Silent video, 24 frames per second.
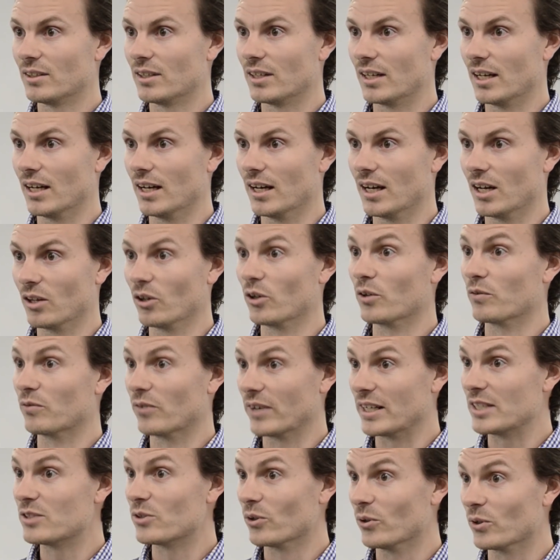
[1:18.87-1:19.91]
a lot of
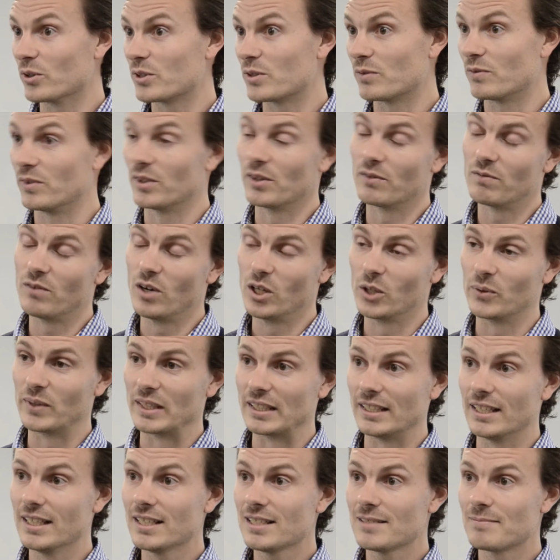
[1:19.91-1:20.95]
resource for the
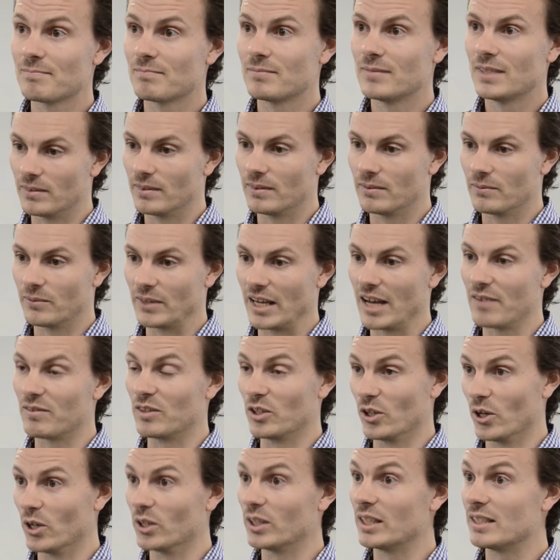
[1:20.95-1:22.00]
following year. We have
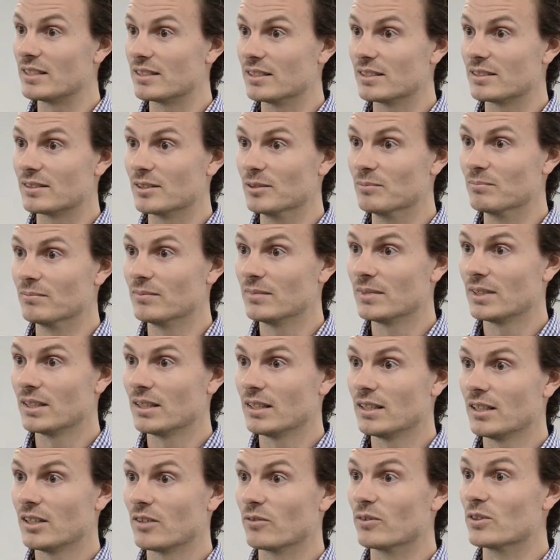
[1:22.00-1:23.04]
the early system
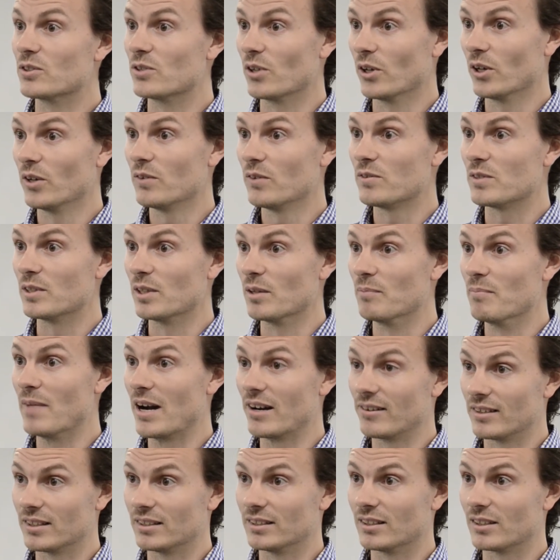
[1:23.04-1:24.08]
reserves in the
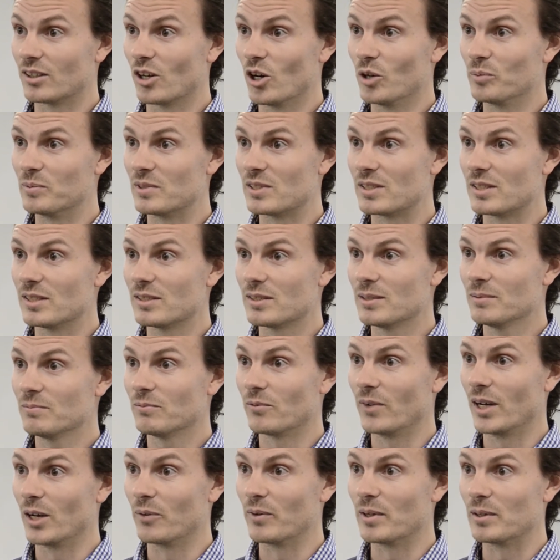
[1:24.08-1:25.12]
Murray and the Goulburn system
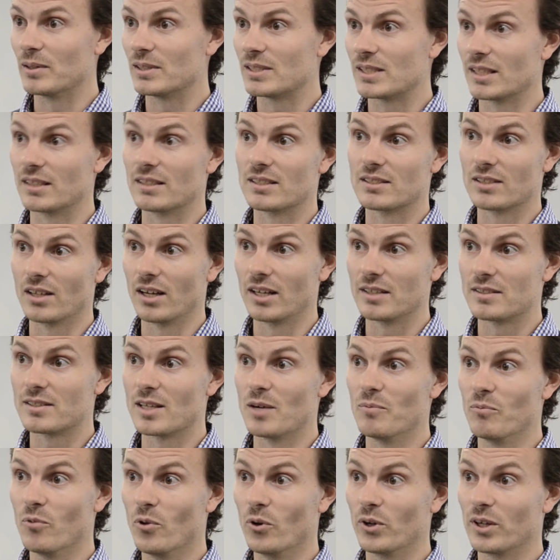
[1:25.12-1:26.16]
where we set aside
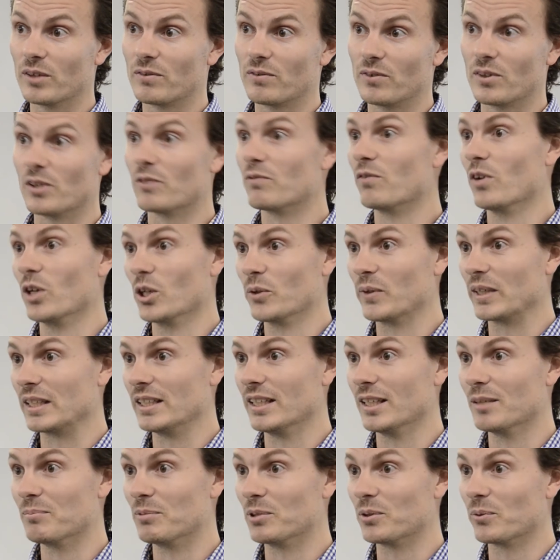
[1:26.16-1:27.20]
some water for the following
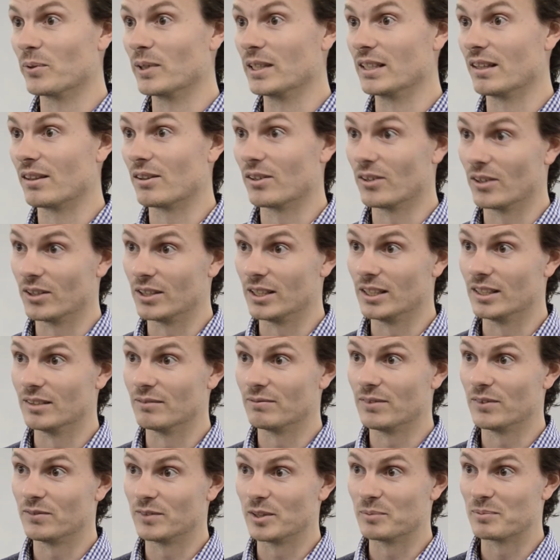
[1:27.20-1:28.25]
year between 30 and
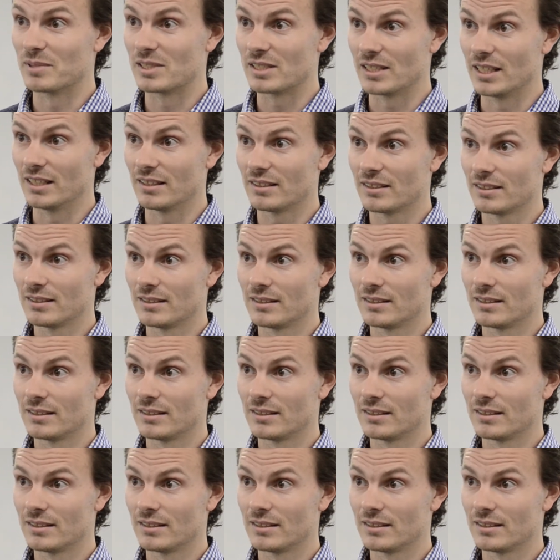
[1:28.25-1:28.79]
50%.